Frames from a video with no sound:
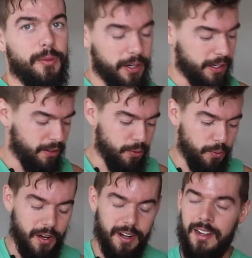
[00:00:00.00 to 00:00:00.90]
We're gonna do
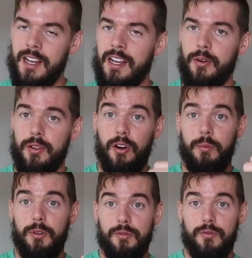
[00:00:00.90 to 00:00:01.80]
one with our
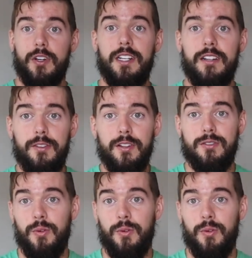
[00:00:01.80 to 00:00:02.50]
elbows in front of us,